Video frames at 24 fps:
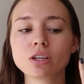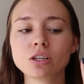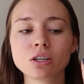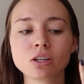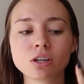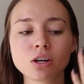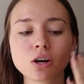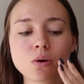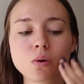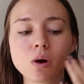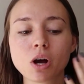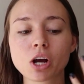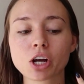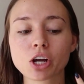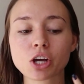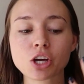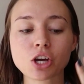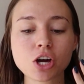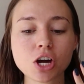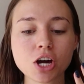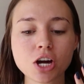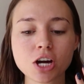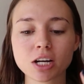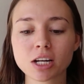
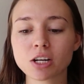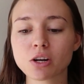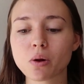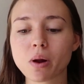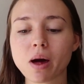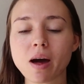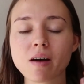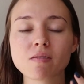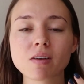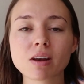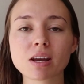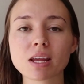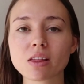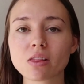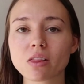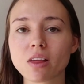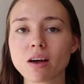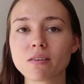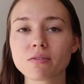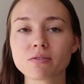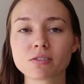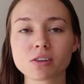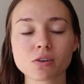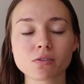are good. I don't have any
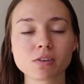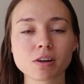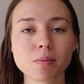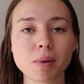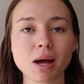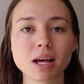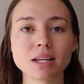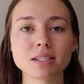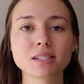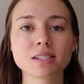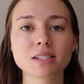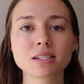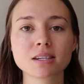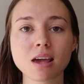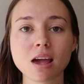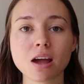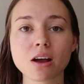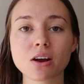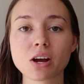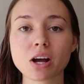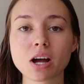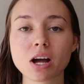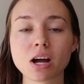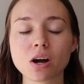leftover
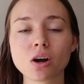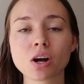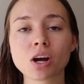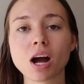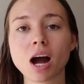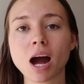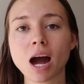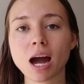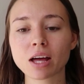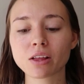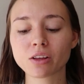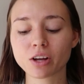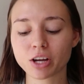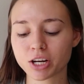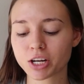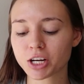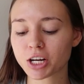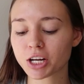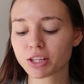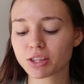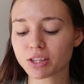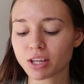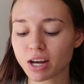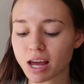mascara or
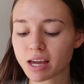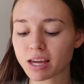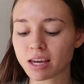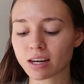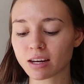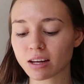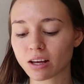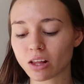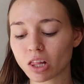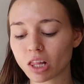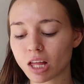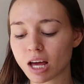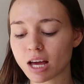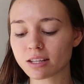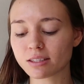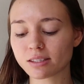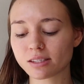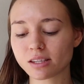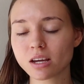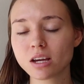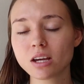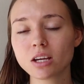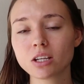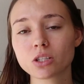eyeliner that I can cleanse.